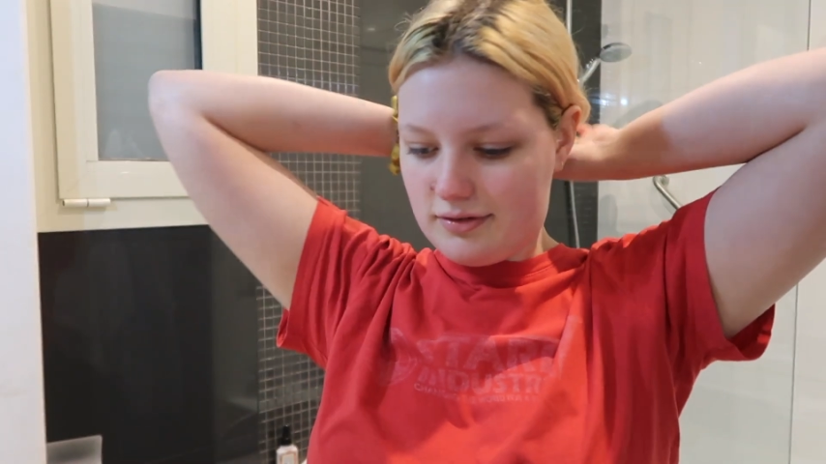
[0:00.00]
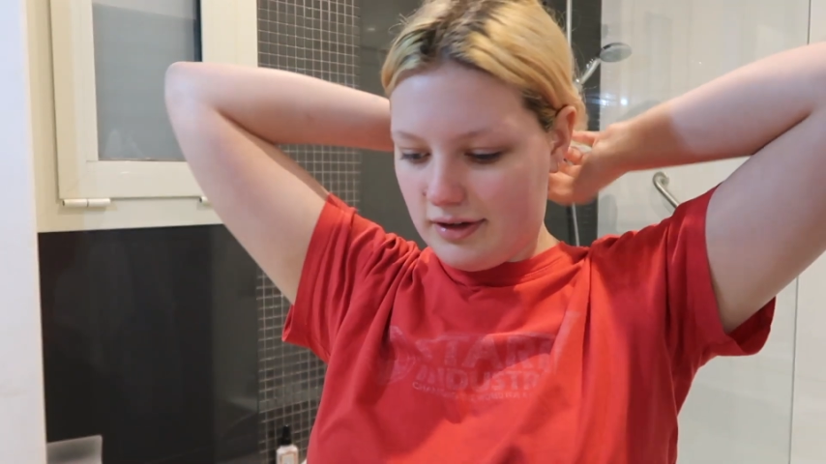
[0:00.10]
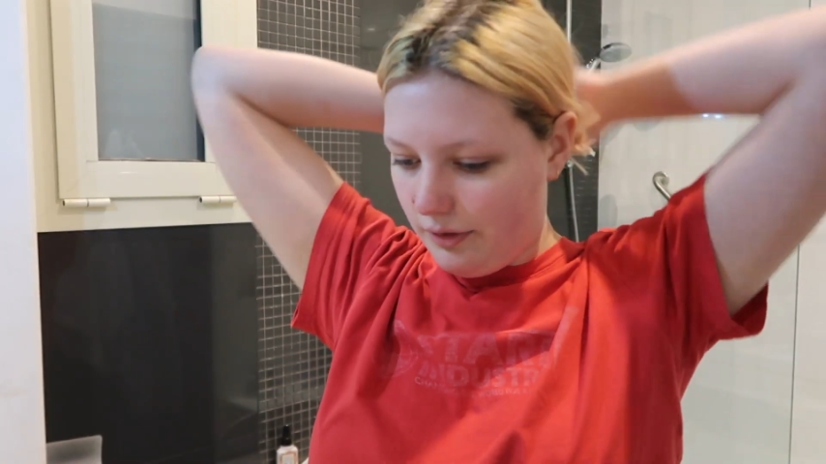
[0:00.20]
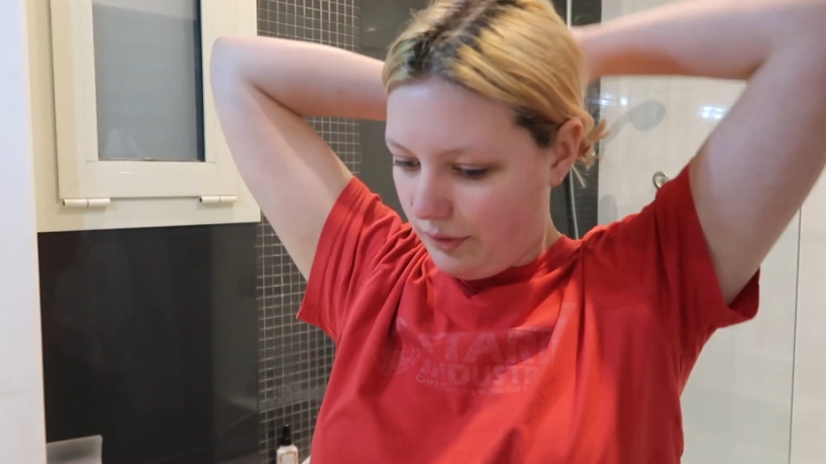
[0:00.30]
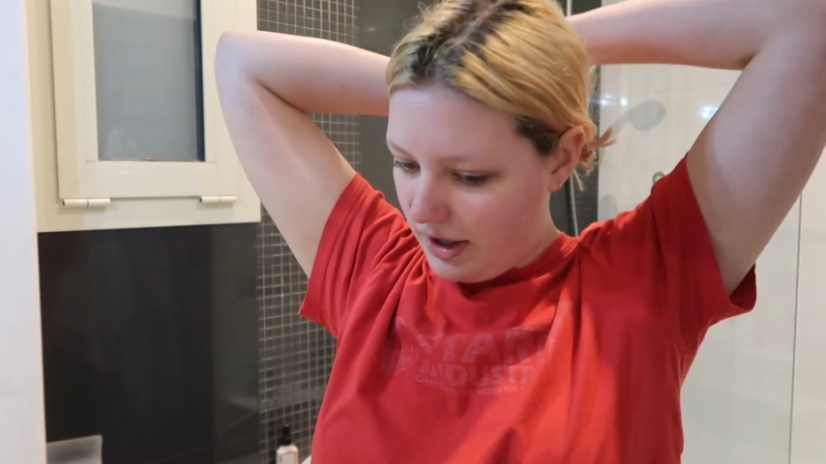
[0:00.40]

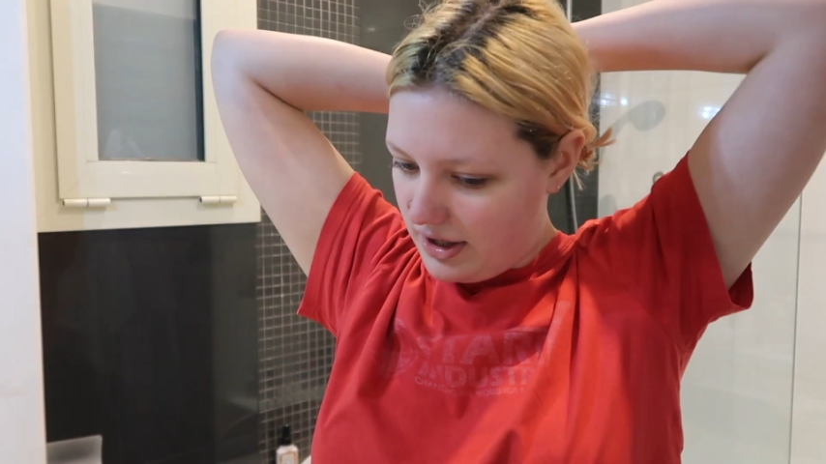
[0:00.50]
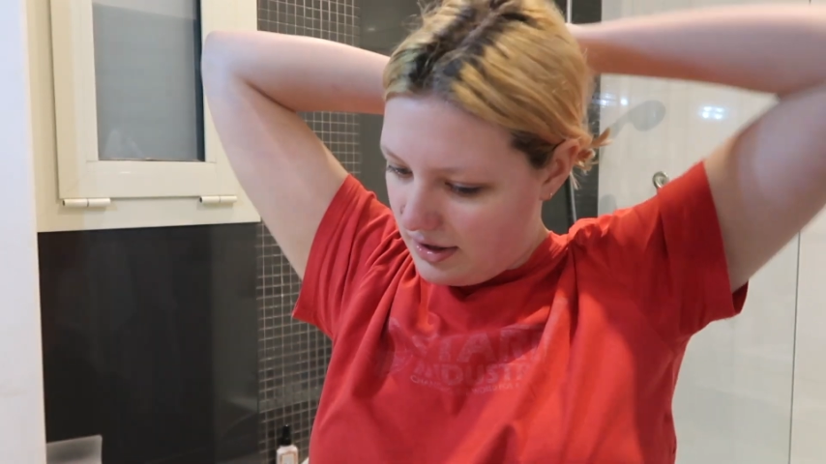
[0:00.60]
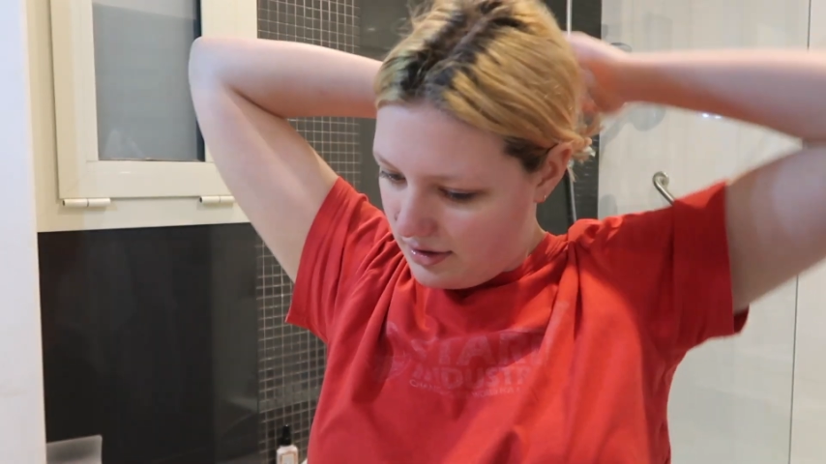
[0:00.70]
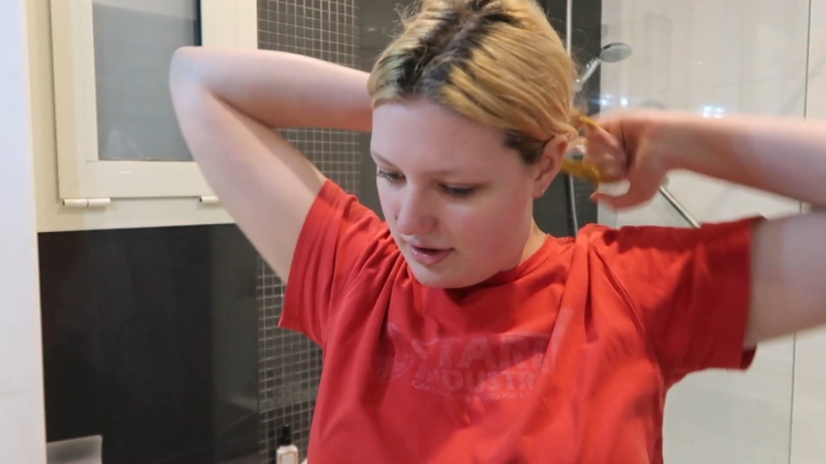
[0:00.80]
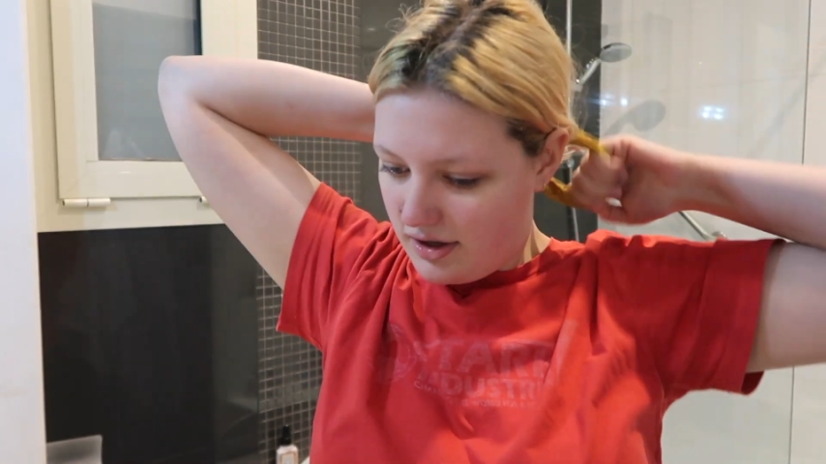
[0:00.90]
get
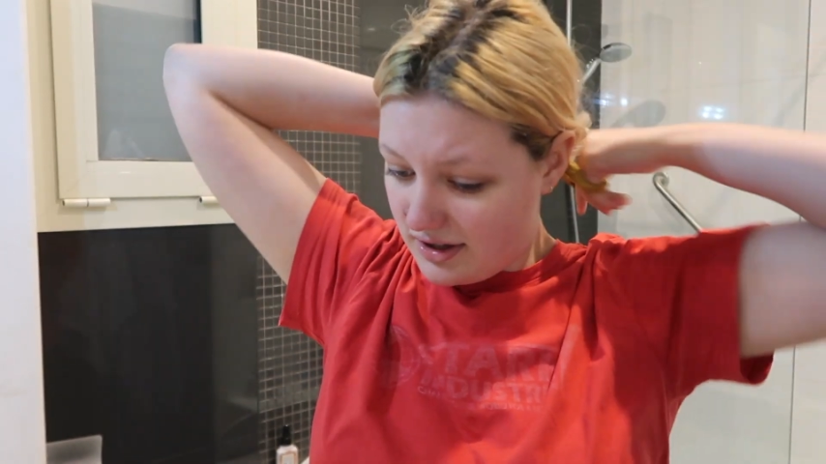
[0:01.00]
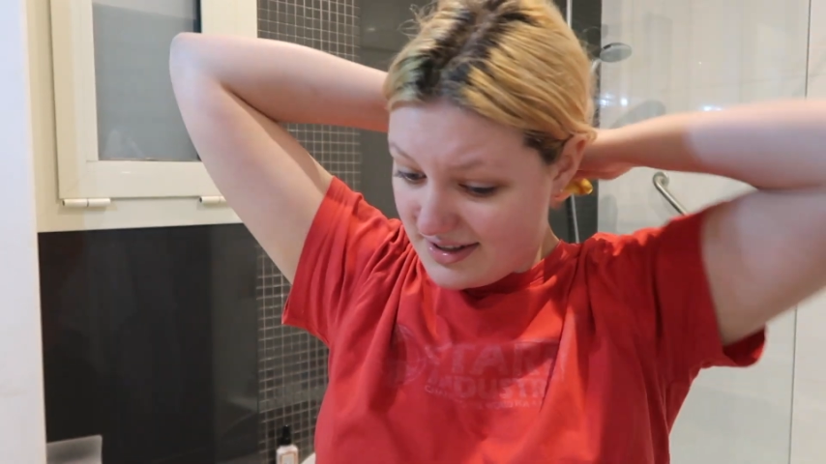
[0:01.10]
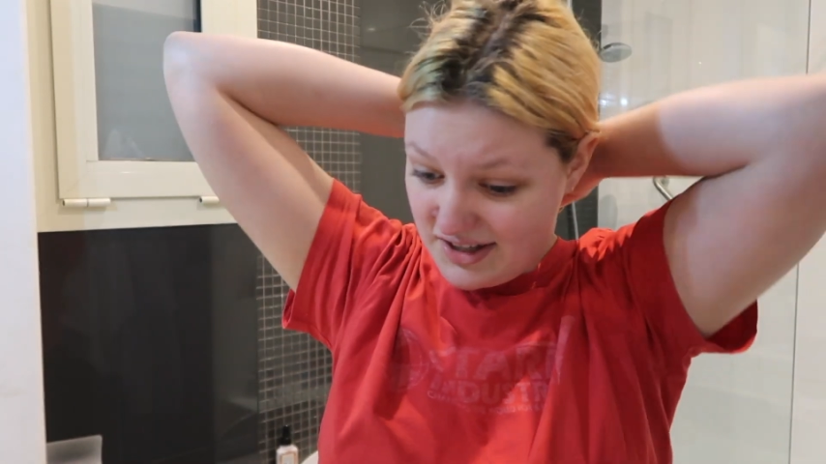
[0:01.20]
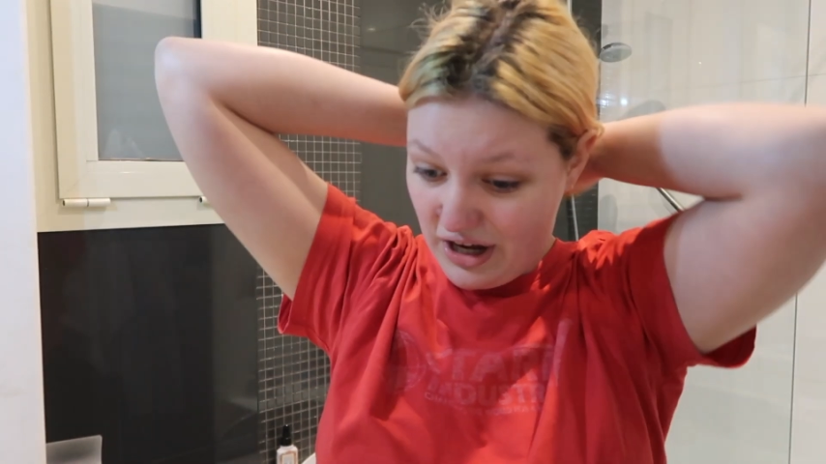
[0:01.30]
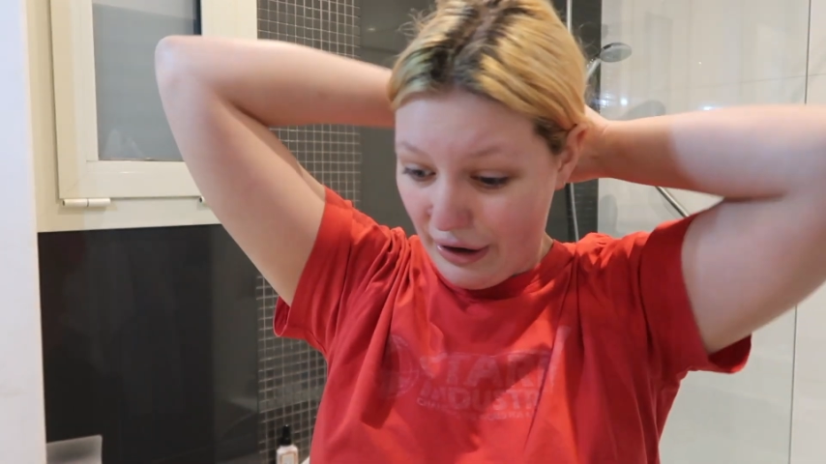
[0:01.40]
ready,
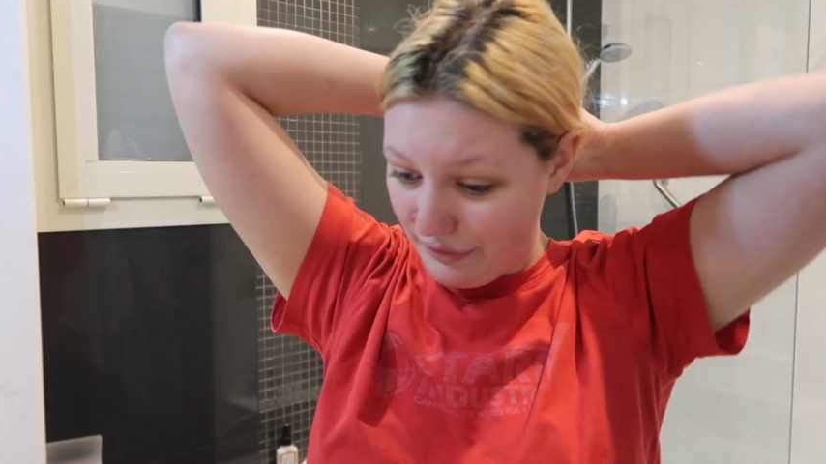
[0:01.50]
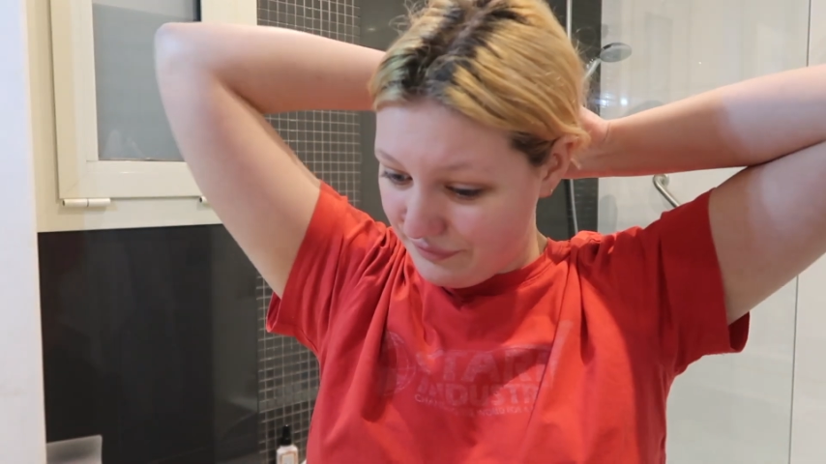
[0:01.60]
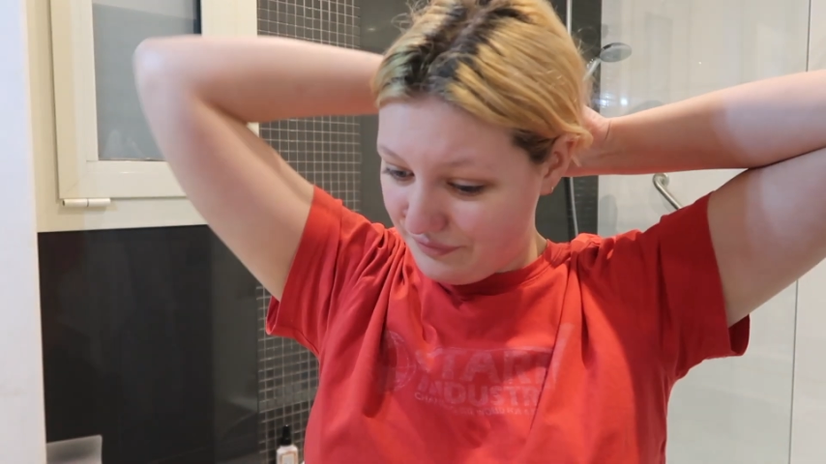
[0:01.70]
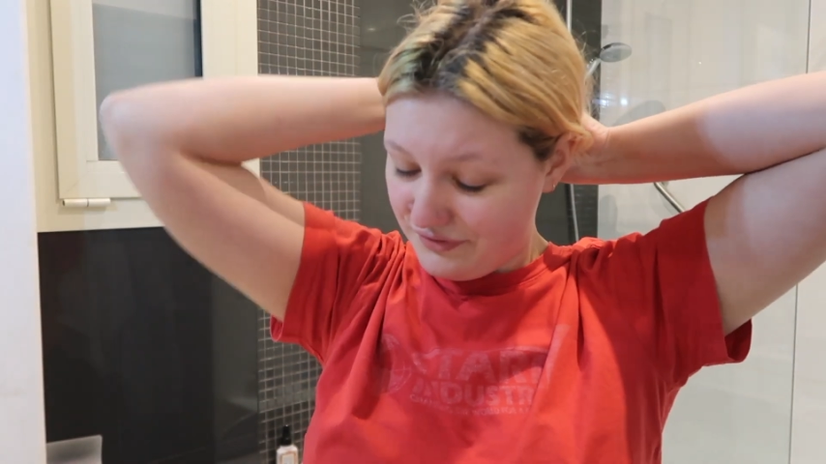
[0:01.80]
because you know,